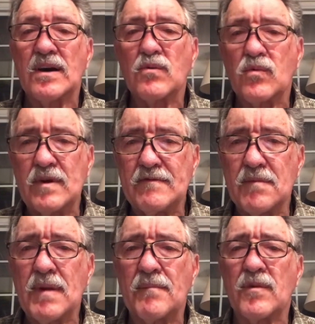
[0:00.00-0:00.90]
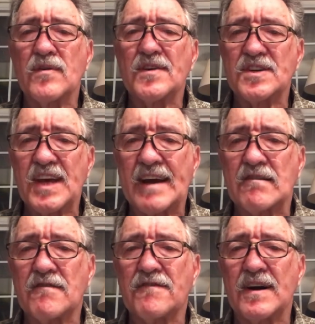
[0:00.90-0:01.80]
we remember the
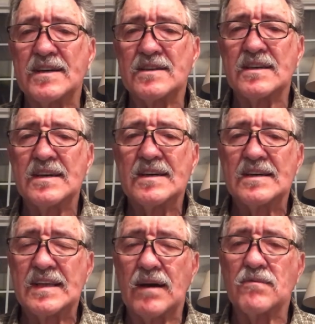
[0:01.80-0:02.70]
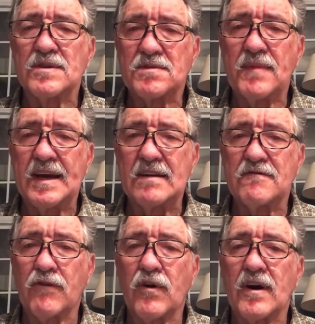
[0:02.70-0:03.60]
sacrifice that was made
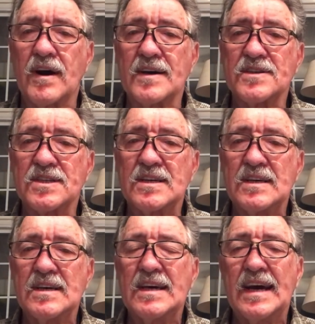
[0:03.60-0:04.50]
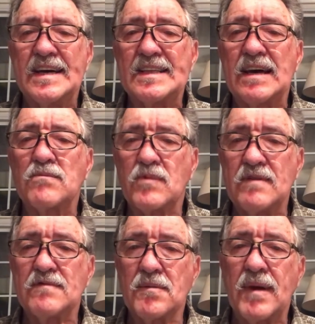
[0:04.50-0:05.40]
for us. And then we
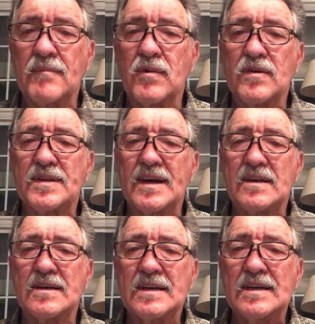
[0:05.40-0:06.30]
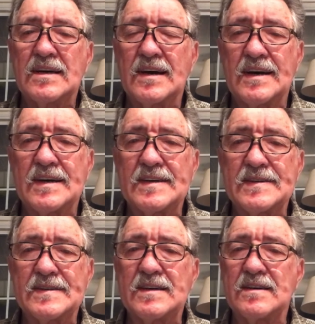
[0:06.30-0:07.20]
remember that
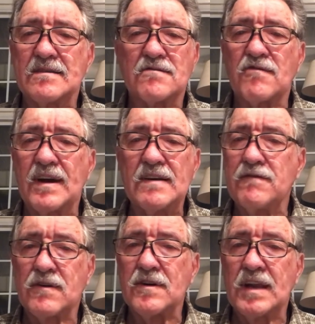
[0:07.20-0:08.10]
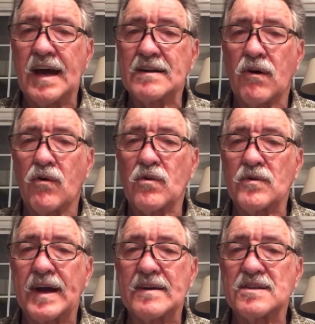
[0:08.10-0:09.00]
the grave could not hold
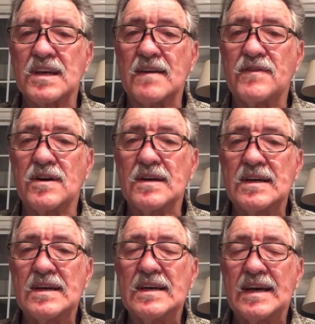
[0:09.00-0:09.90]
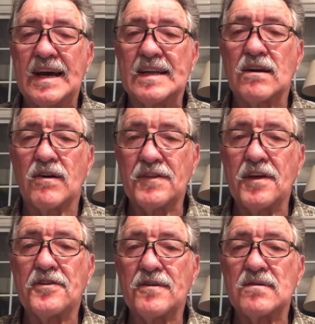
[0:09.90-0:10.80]
our Savior, and on the
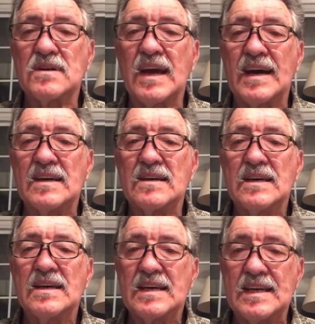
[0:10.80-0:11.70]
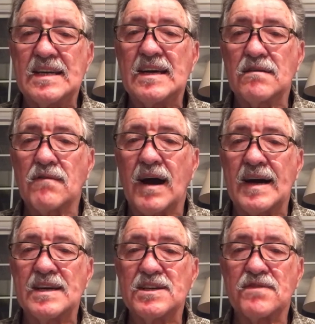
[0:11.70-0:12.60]
third day, he did
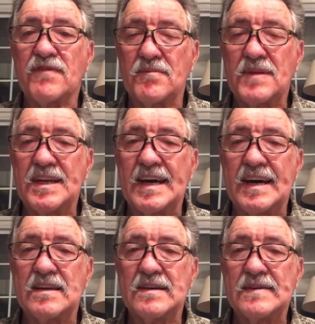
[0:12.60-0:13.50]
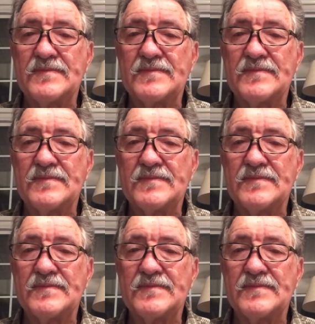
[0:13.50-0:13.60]
arise from the dead.